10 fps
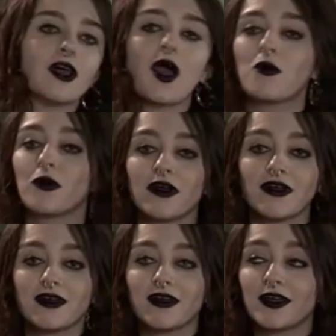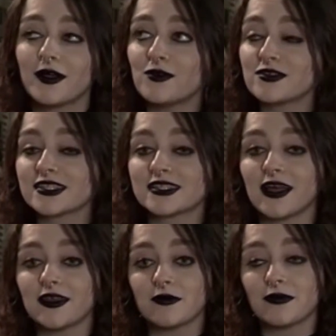No, I don't
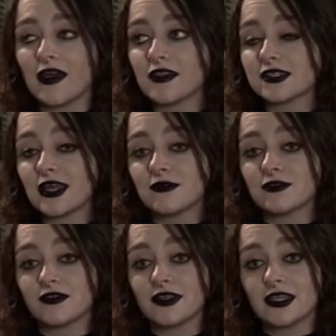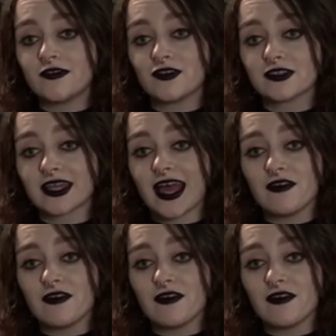understand, and by the sound of it, neither does